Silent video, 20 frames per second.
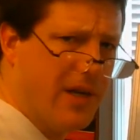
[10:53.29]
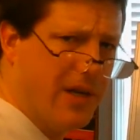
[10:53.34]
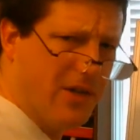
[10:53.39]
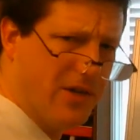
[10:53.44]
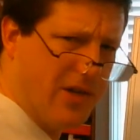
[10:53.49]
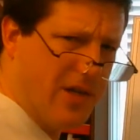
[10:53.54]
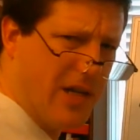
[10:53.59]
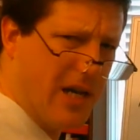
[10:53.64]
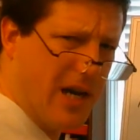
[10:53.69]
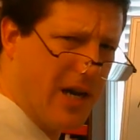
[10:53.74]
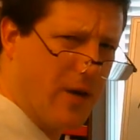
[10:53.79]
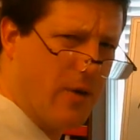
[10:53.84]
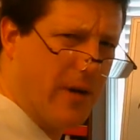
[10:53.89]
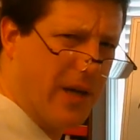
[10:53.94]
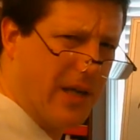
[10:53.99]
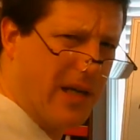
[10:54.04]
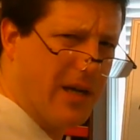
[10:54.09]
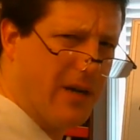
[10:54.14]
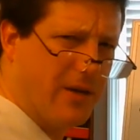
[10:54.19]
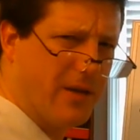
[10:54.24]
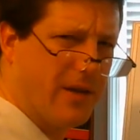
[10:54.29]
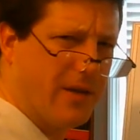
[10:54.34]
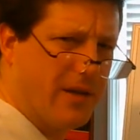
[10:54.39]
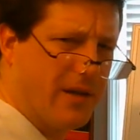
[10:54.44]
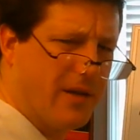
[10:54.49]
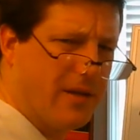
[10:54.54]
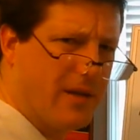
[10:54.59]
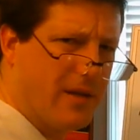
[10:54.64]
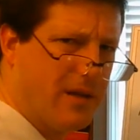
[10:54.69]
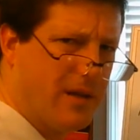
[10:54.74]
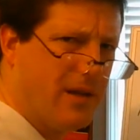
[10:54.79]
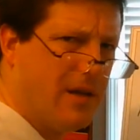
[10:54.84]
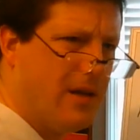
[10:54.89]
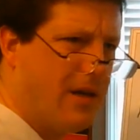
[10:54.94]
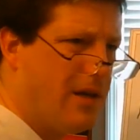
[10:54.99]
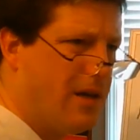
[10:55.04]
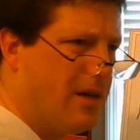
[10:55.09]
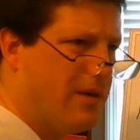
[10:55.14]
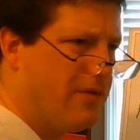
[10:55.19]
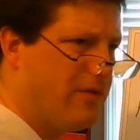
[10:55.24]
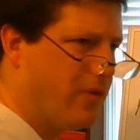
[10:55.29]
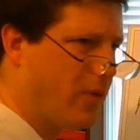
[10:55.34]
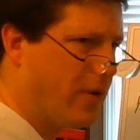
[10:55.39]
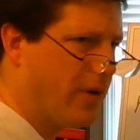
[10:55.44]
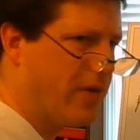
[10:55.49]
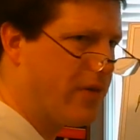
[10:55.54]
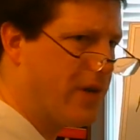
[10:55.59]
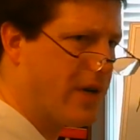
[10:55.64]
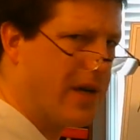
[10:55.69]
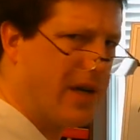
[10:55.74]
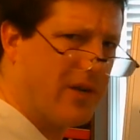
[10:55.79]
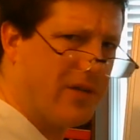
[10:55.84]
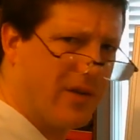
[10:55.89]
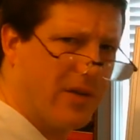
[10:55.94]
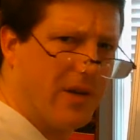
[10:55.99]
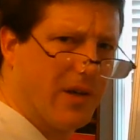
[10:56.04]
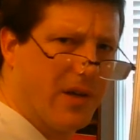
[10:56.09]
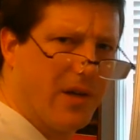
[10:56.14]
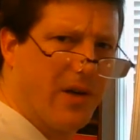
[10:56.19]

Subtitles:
gee, how do I calculate the force that acts on a